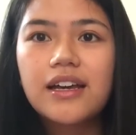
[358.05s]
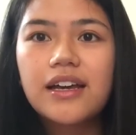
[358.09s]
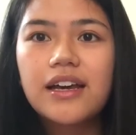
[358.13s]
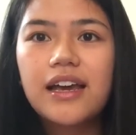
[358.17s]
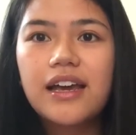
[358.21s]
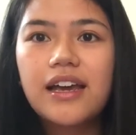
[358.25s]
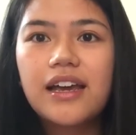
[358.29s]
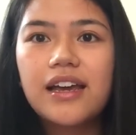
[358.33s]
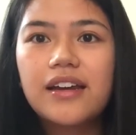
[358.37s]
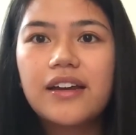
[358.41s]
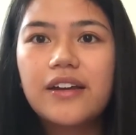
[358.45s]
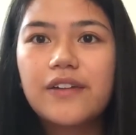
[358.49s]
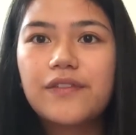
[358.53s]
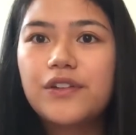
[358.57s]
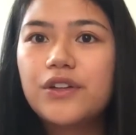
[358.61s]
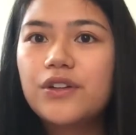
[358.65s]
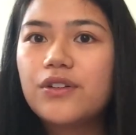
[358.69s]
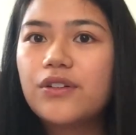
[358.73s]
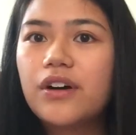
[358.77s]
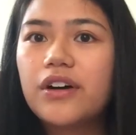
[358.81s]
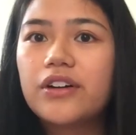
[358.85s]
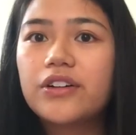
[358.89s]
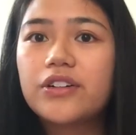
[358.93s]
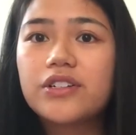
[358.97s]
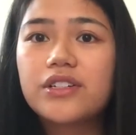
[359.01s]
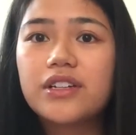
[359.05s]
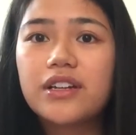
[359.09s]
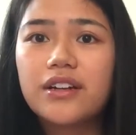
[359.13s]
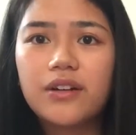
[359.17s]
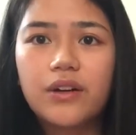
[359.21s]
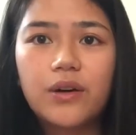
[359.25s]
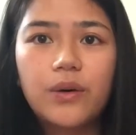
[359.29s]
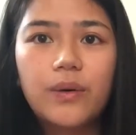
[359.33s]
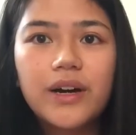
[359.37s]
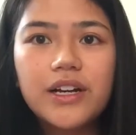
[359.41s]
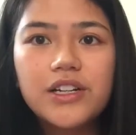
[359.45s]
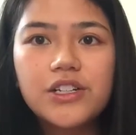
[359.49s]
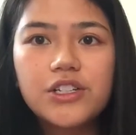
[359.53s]
And if you don't understand a
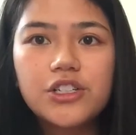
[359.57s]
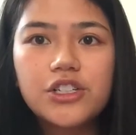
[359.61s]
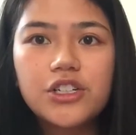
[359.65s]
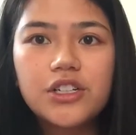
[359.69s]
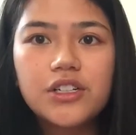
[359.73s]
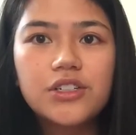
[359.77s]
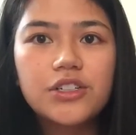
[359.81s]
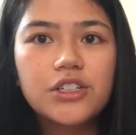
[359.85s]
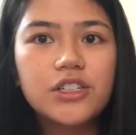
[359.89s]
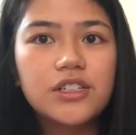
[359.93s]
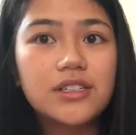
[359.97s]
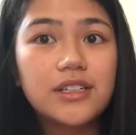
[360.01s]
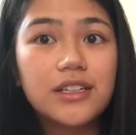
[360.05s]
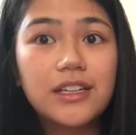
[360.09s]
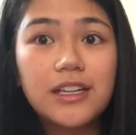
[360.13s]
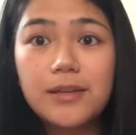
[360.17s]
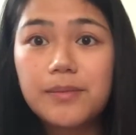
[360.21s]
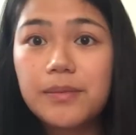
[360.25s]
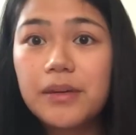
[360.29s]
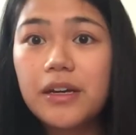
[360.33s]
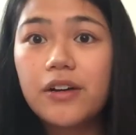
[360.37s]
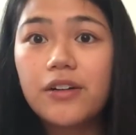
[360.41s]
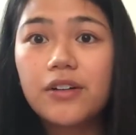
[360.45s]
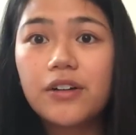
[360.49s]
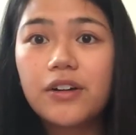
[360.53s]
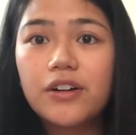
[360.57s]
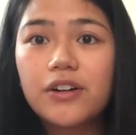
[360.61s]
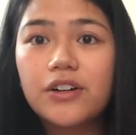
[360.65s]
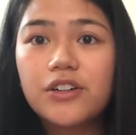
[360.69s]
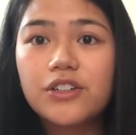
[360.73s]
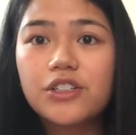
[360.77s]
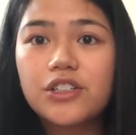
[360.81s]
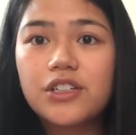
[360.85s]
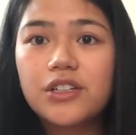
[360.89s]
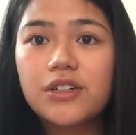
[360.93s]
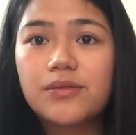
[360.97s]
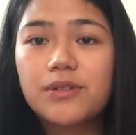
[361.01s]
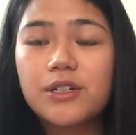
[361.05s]
question, just email her.
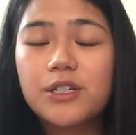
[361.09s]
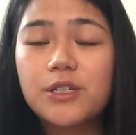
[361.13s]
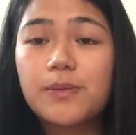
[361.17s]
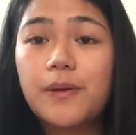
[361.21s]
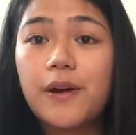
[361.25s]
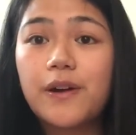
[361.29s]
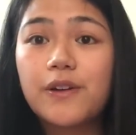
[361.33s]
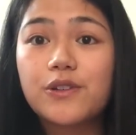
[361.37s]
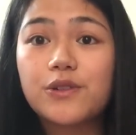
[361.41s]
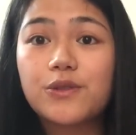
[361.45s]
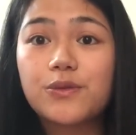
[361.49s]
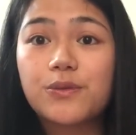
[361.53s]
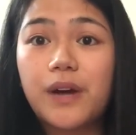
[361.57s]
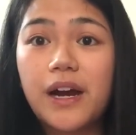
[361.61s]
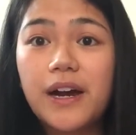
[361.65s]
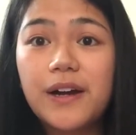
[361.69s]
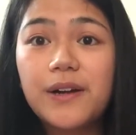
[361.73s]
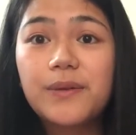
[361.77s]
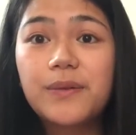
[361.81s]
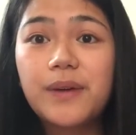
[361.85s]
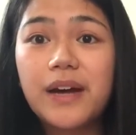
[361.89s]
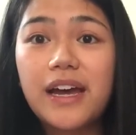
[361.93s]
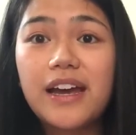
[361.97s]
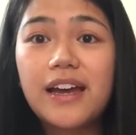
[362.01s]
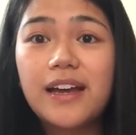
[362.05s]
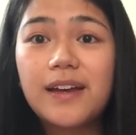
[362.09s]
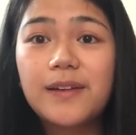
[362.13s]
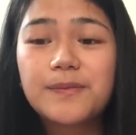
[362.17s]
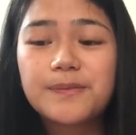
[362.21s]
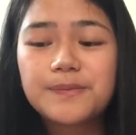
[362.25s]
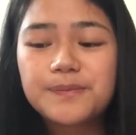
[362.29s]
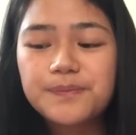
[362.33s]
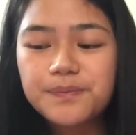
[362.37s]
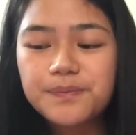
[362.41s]
She responds right away.